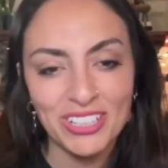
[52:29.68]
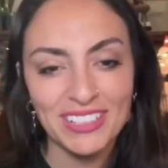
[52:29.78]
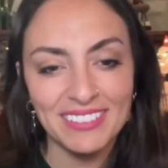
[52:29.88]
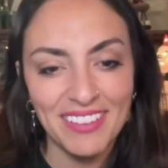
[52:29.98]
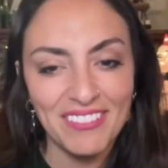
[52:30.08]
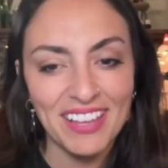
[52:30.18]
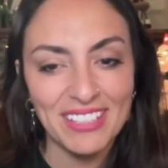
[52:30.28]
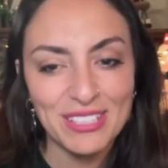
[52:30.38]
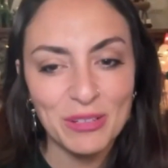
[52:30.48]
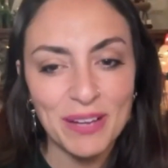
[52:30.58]
I love that
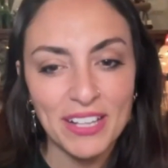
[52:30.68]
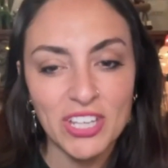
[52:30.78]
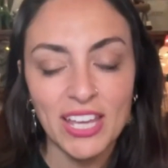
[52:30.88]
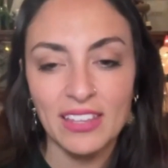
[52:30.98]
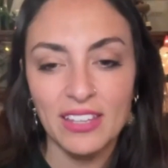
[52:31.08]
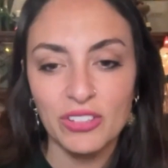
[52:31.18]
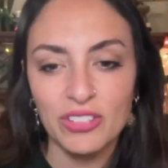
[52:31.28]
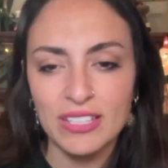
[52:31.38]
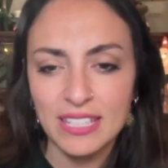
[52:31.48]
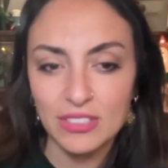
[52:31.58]
so much. And
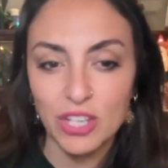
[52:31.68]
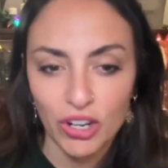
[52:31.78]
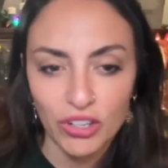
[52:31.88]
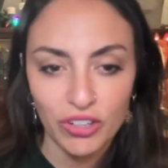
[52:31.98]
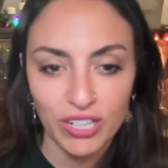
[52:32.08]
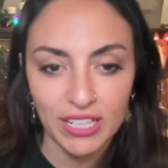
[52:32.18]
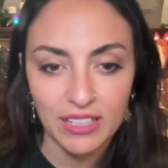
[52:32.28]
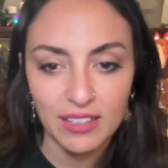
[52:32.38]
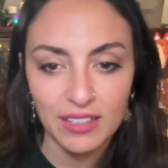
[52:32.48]
is it dark green?